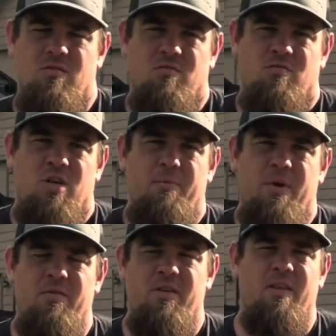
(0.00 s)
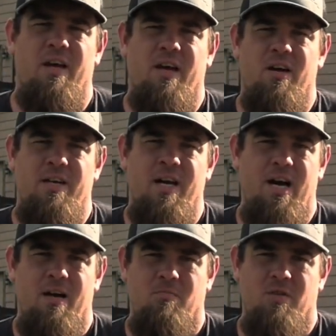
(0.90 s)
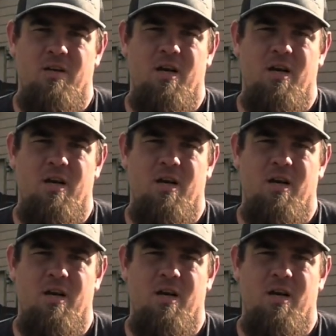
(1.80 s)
drop everything on a dime to